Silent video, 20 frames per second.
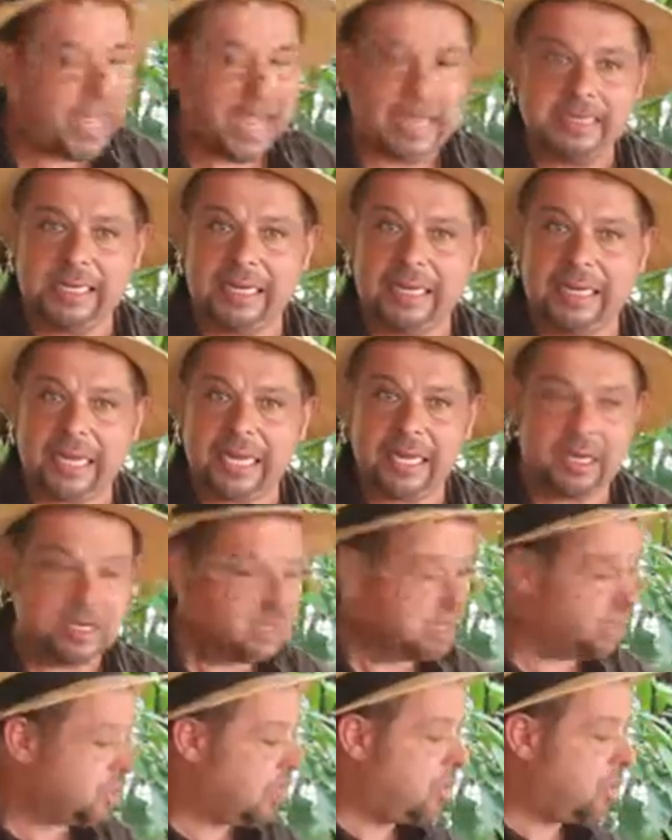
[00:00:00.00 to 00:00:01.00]
has a lid,
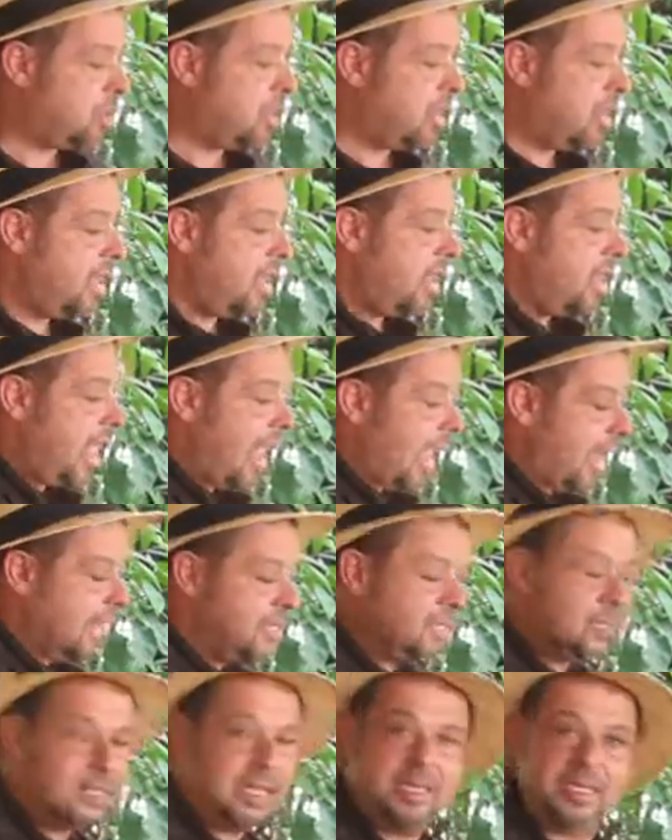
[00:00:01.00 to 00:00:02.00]
so you can
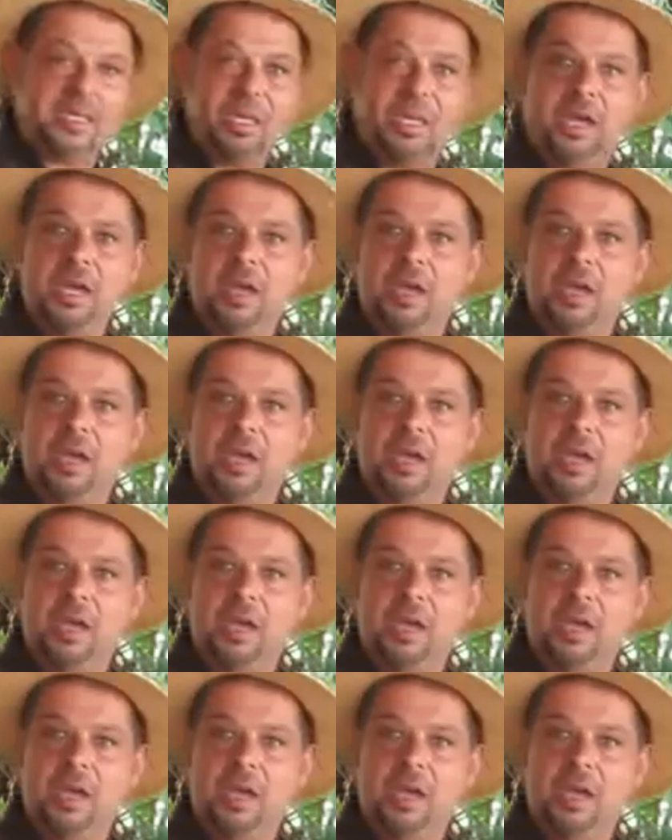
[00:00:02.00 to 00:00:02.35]
access